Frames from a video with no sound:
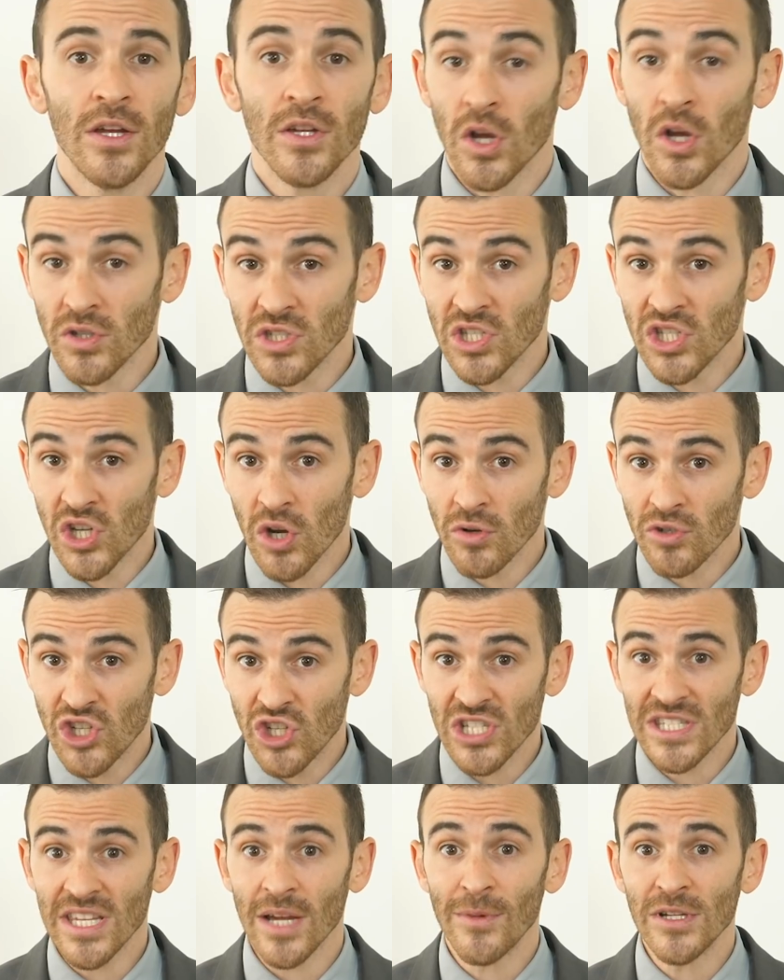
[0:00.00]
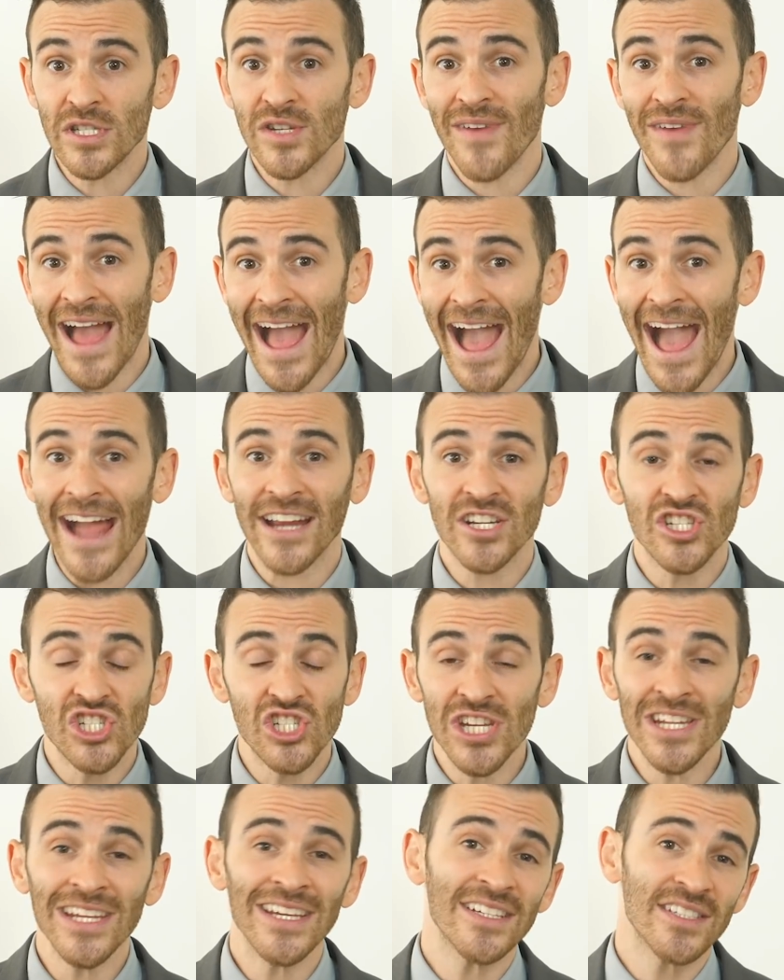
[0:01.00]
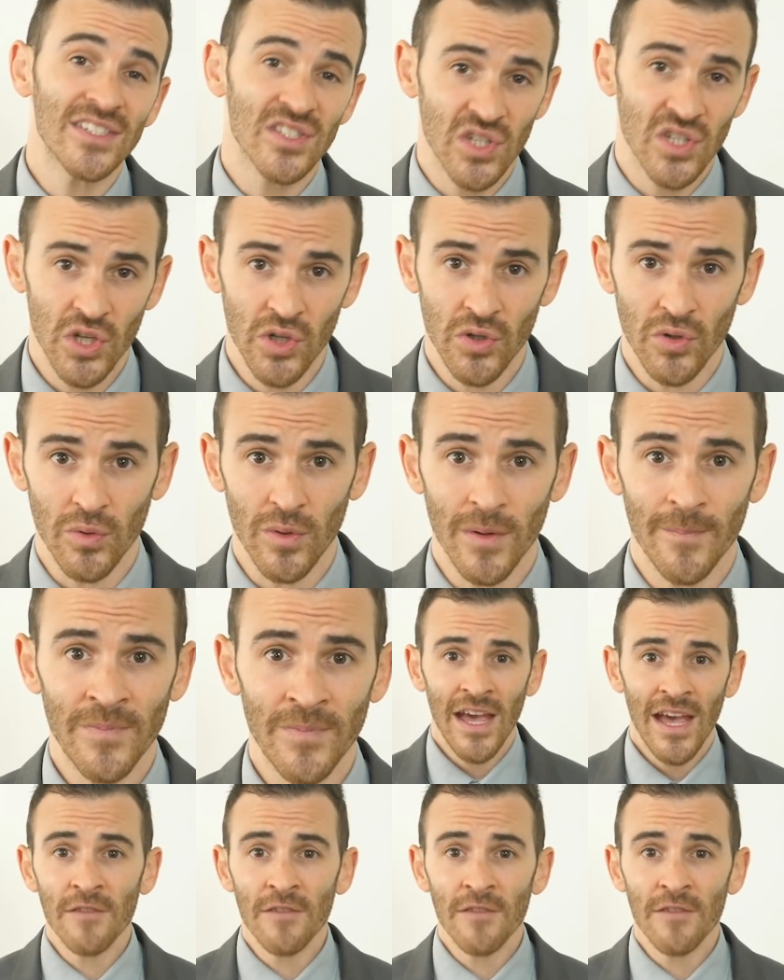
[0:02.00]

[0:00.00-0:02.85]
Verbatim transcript: goes to show just how much of a hack she is too.